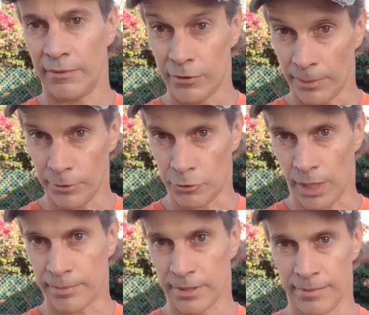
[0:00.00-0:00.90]
of double
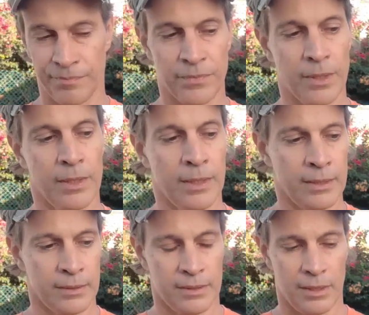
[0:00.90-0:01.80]
drop.
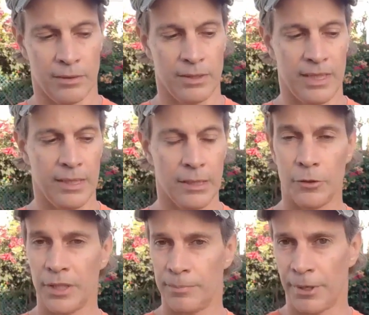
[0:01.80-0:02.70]
So the Loaded